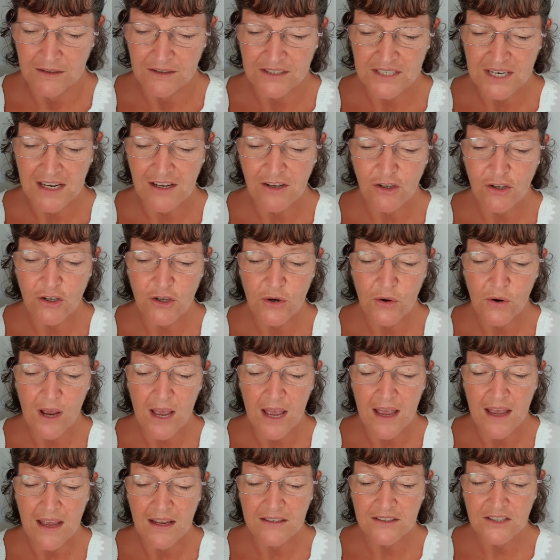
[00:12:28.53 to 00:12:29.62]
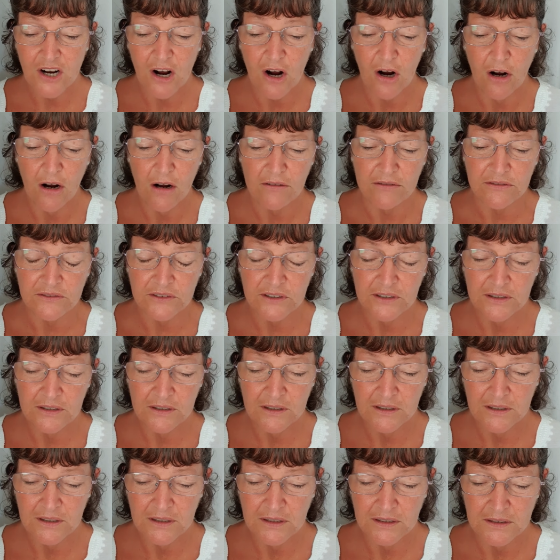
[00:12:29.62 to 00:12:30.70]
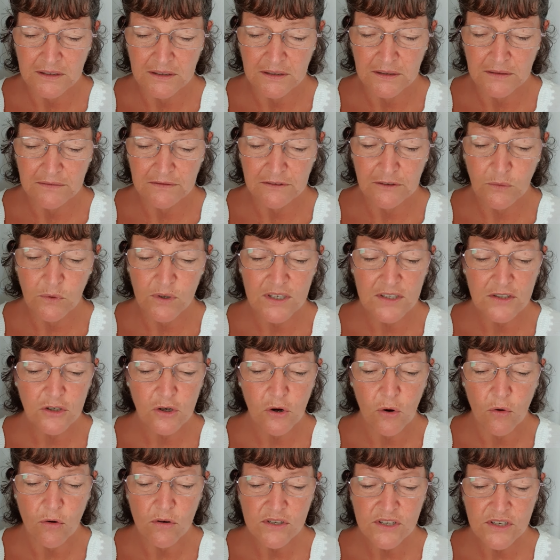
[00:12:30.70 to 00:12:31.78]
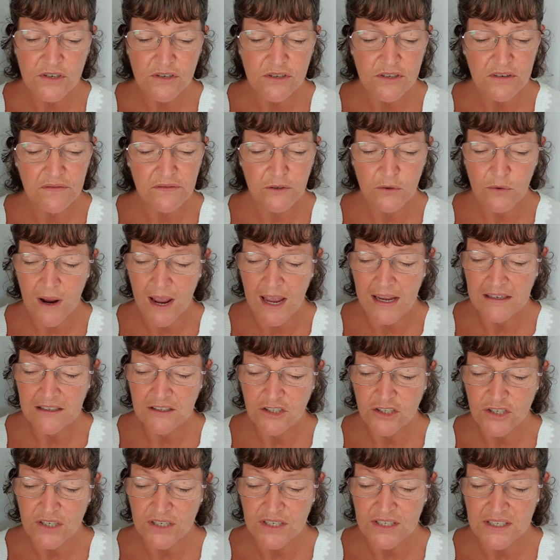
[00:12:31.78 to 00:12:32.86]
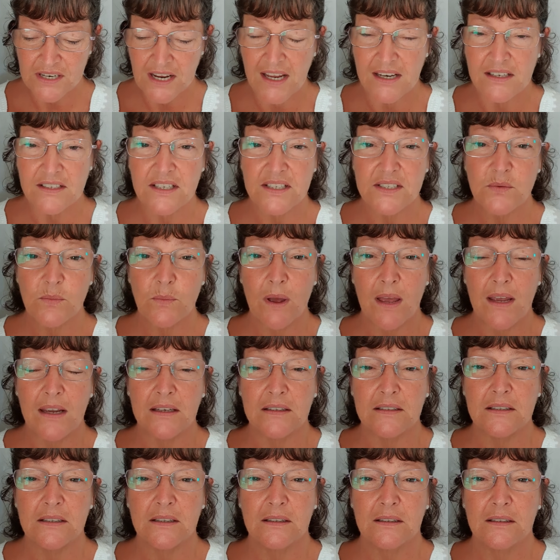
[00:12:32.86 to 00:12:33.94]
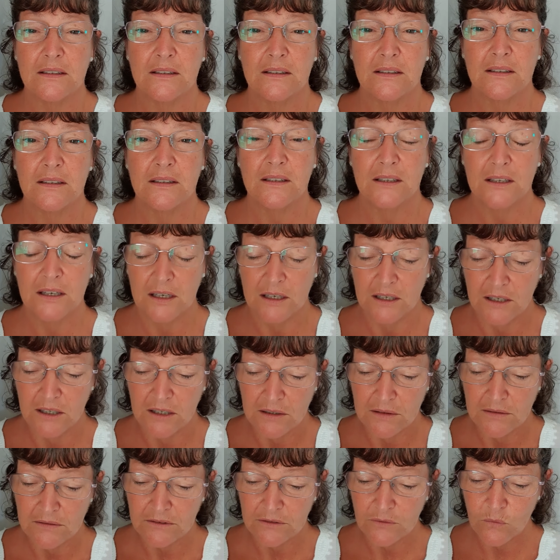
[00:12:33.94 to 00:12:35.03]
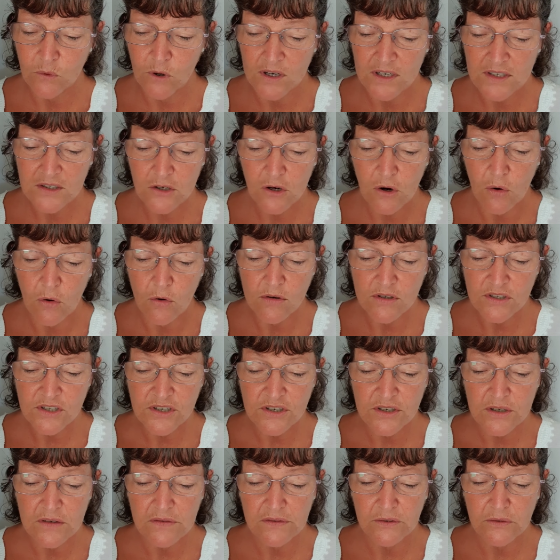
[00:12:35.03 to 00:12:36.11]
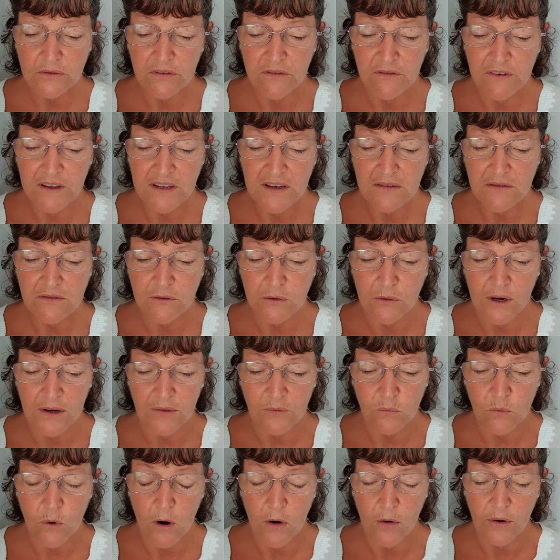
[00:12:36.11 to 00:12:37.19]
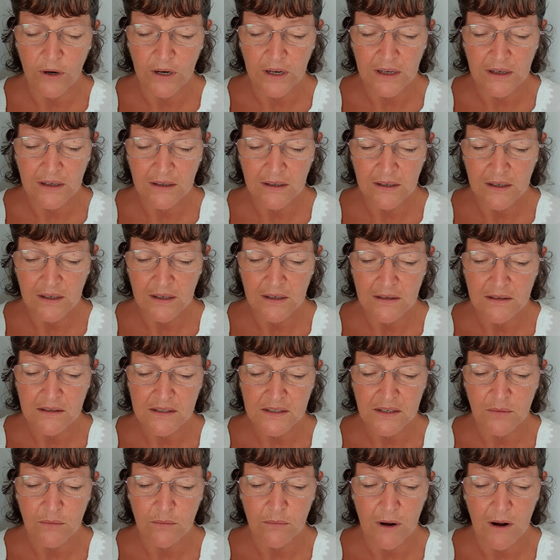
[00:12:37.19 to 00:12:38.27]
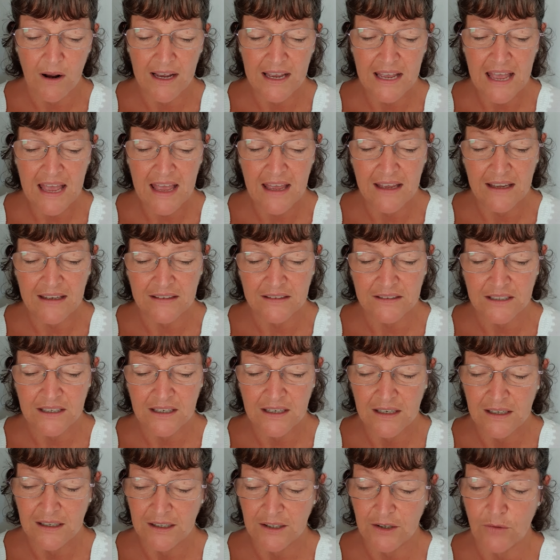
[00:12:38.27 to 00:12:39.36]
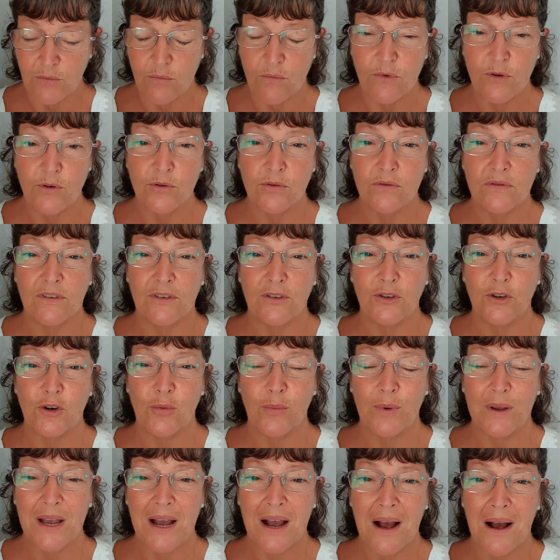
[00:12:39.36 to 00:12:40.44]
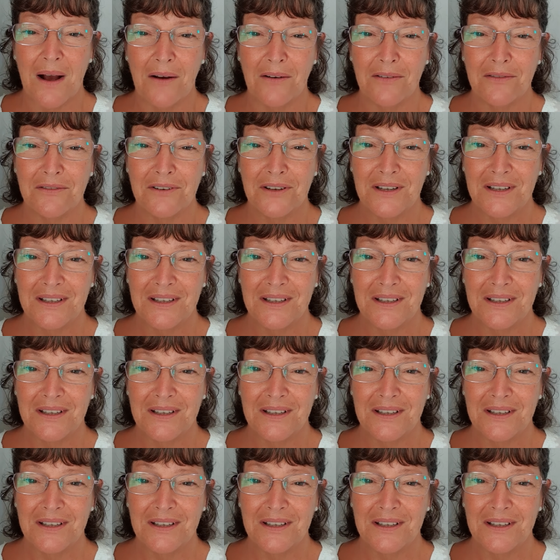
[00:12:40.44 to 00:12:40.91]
Take your hand off from what is causing you to feel anxious and dismayed, from what is causing you to feel fearful and worry, so my hand can move on your behalf.